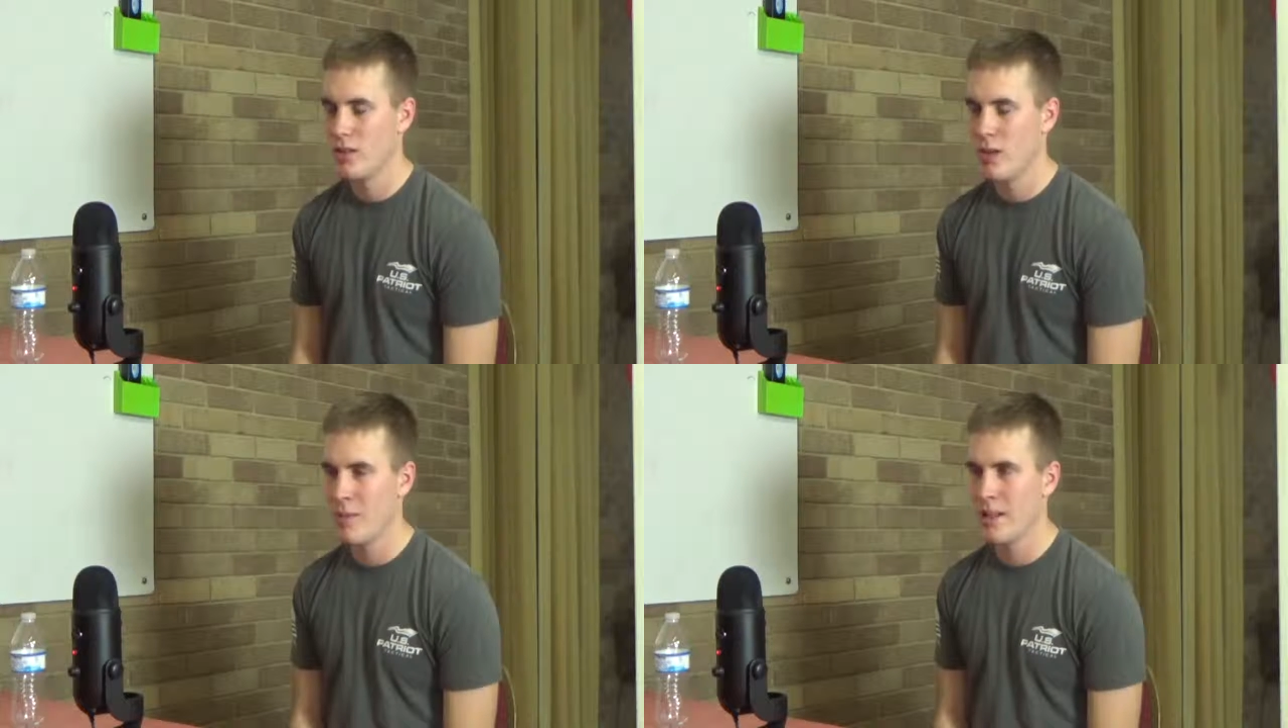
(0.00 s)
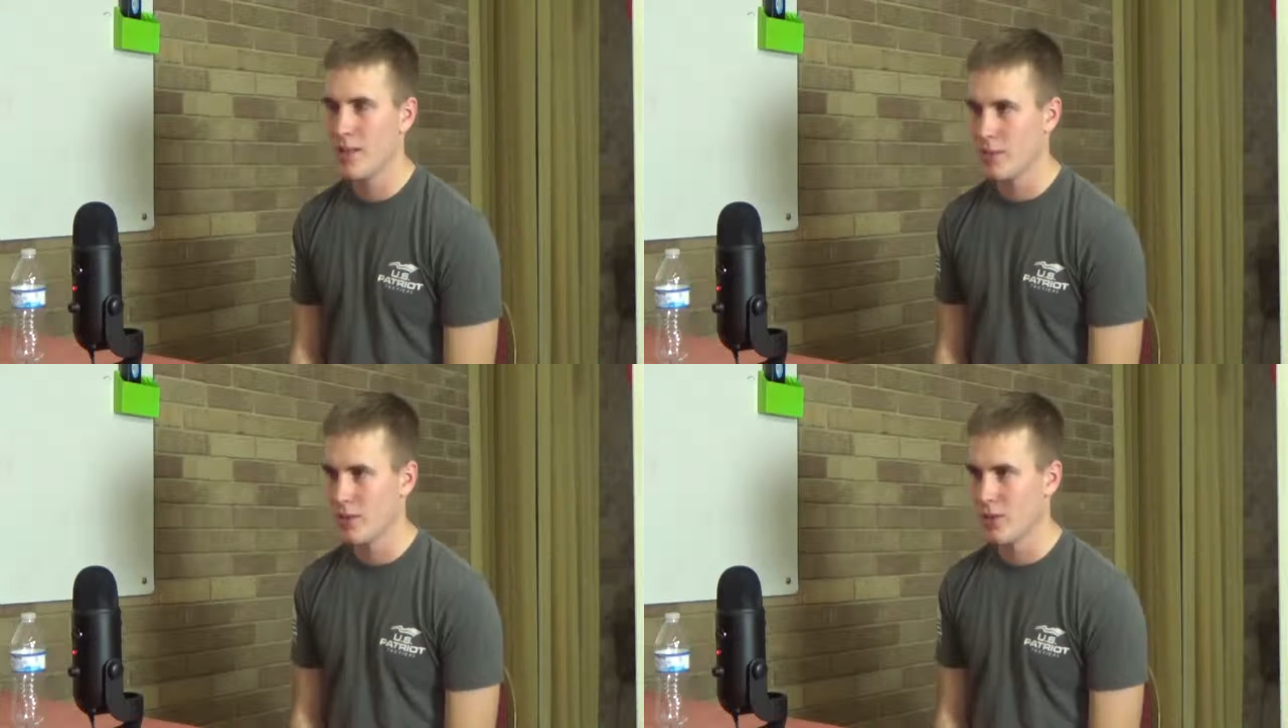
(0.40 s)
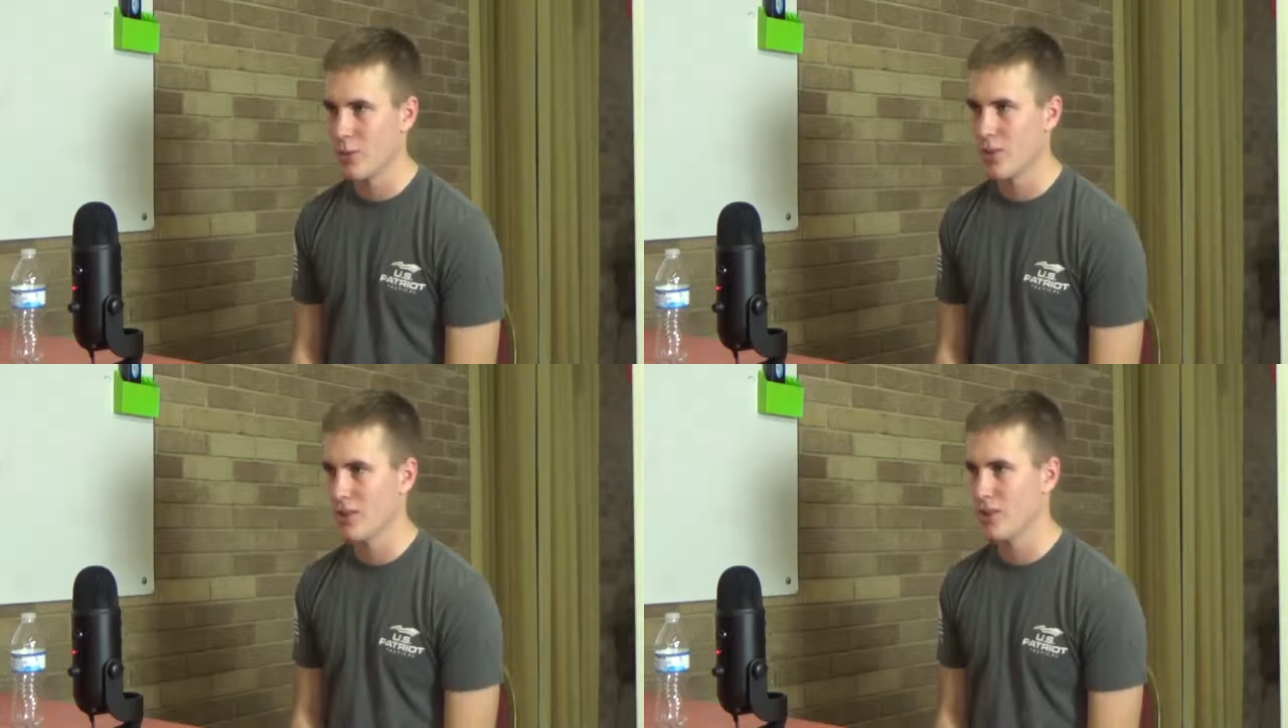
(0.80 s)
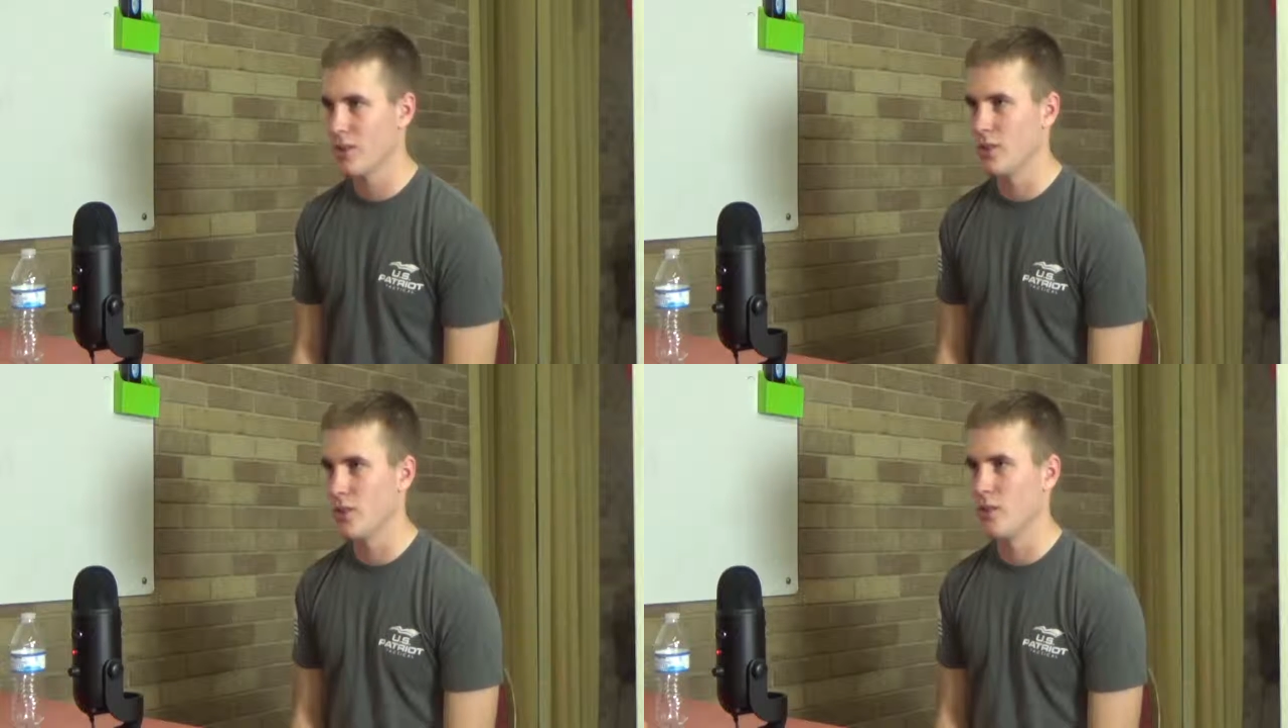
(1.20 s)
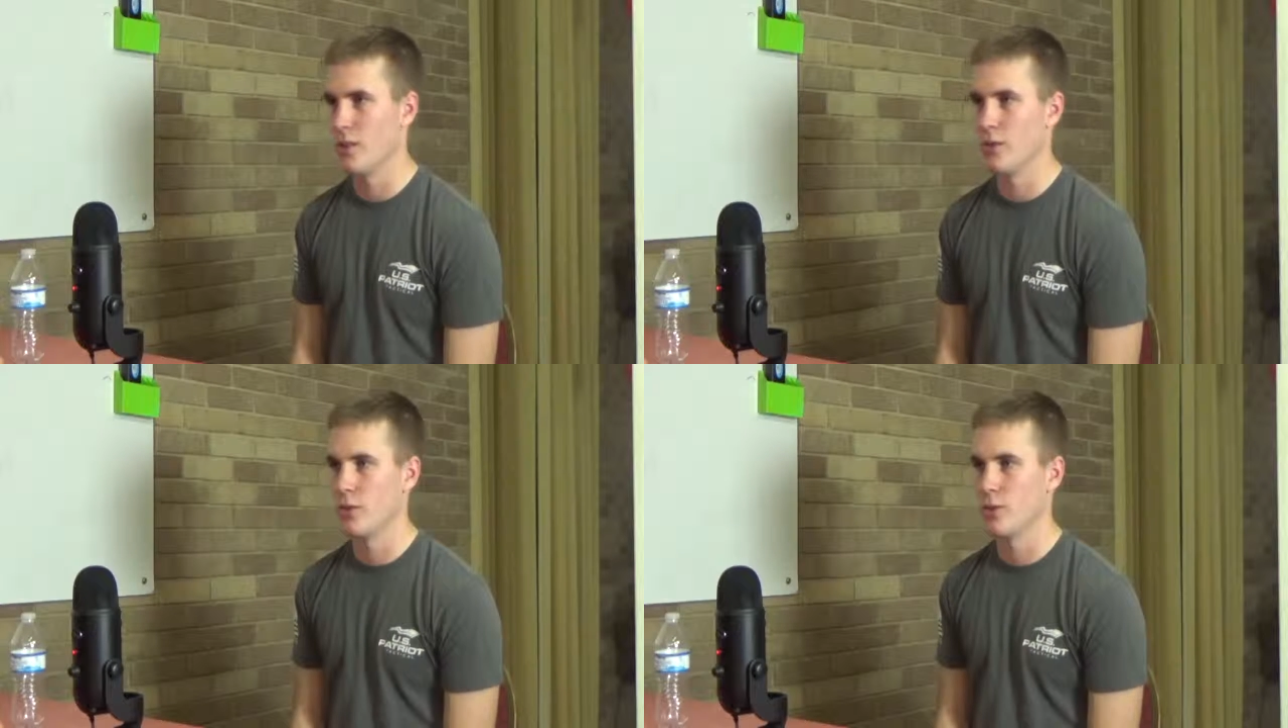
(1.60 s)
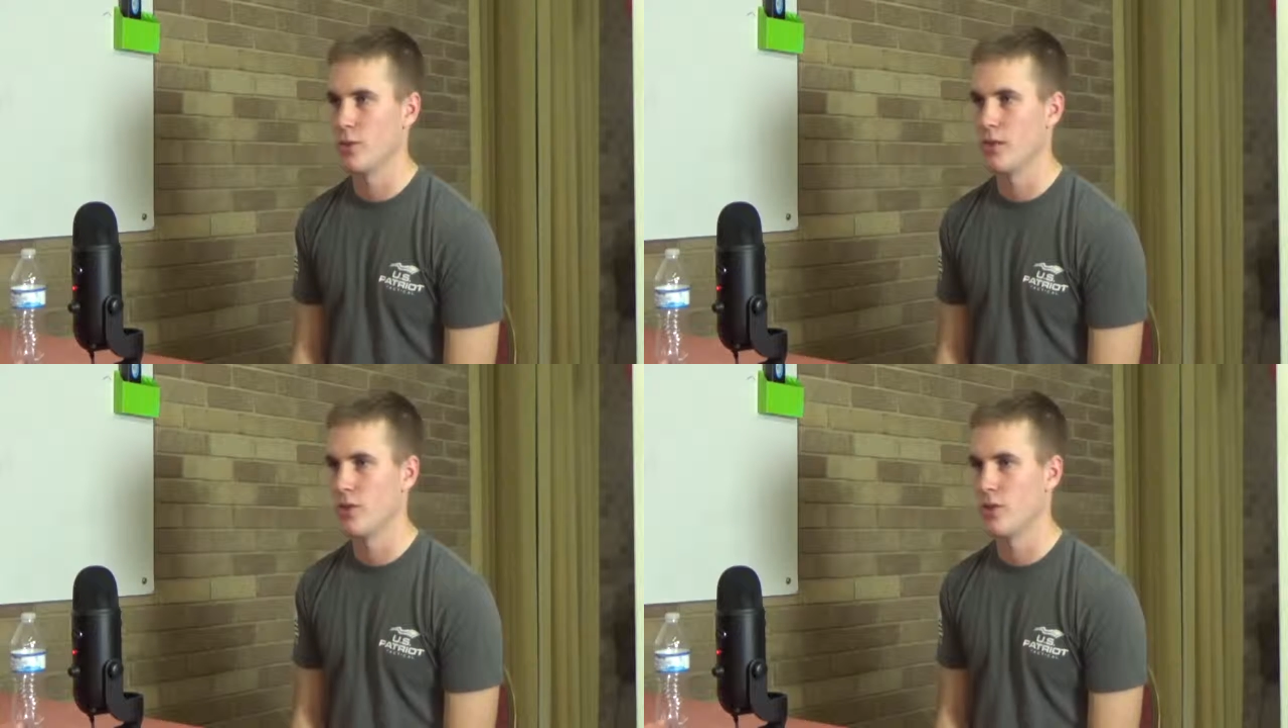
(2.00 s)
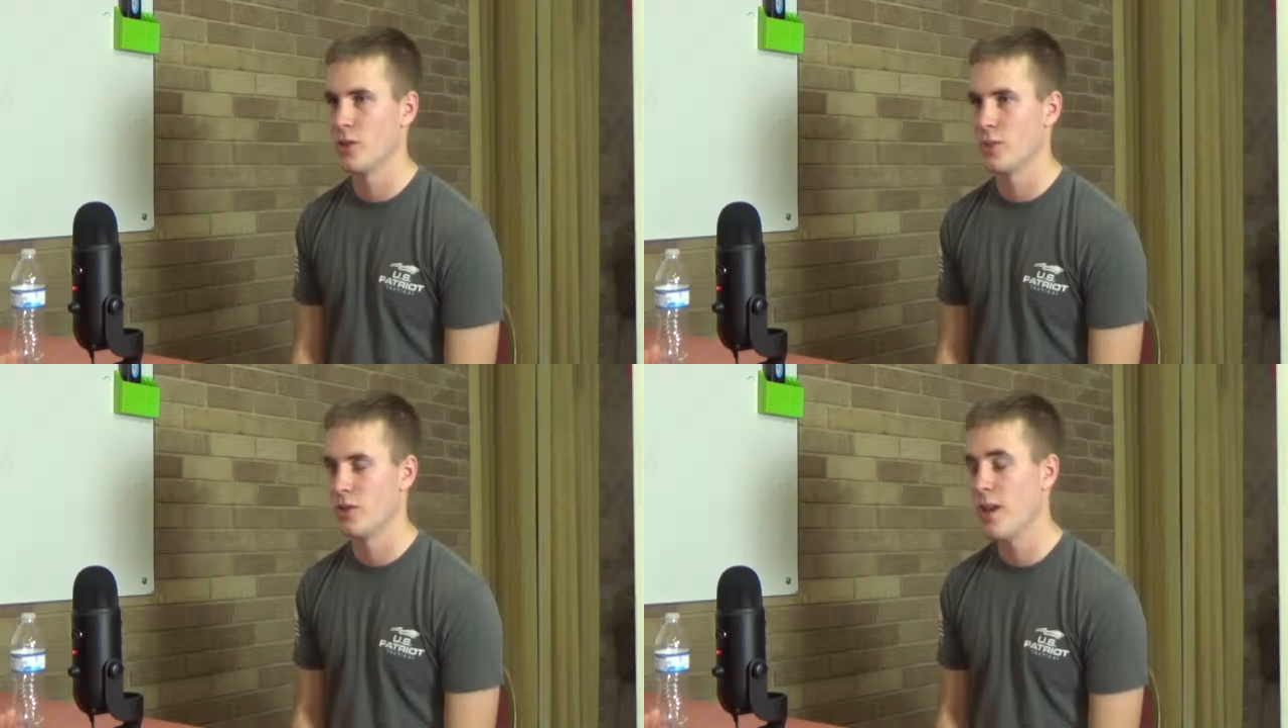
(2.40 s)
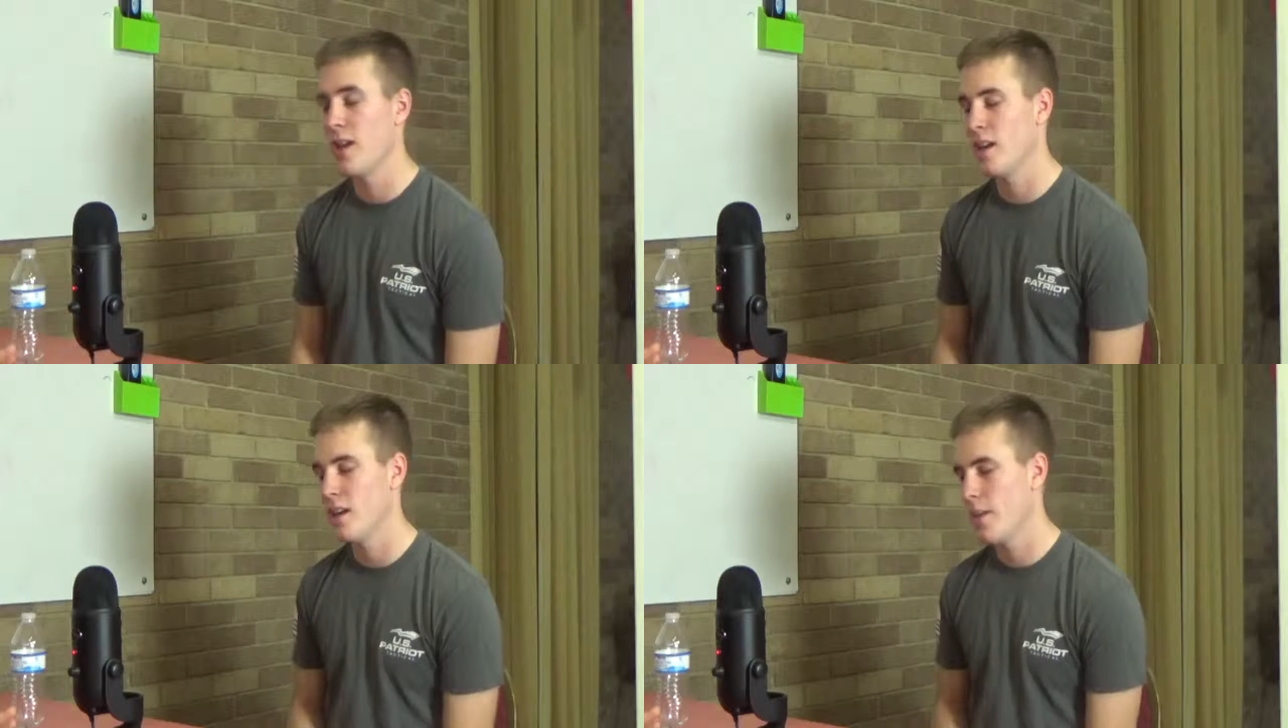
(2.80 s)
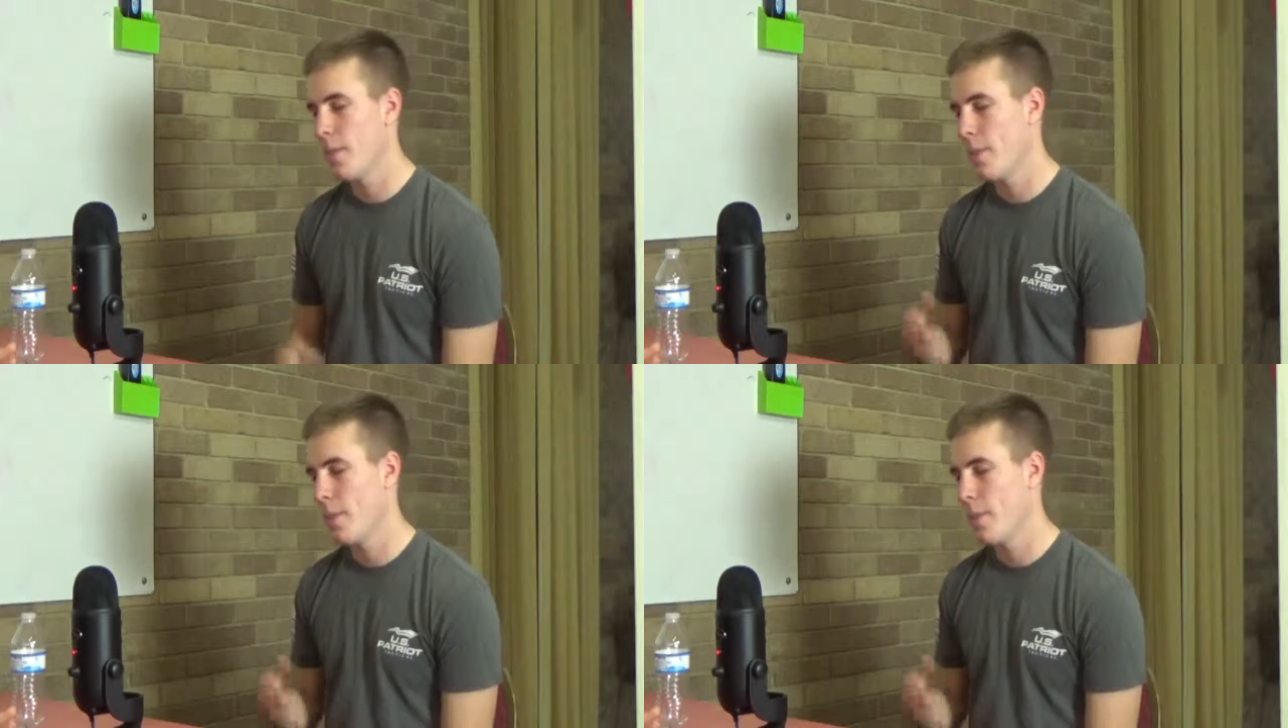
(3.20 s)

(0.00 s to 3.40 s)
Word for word: trying to make a difference in the world, it's just through those individual relationships of hey,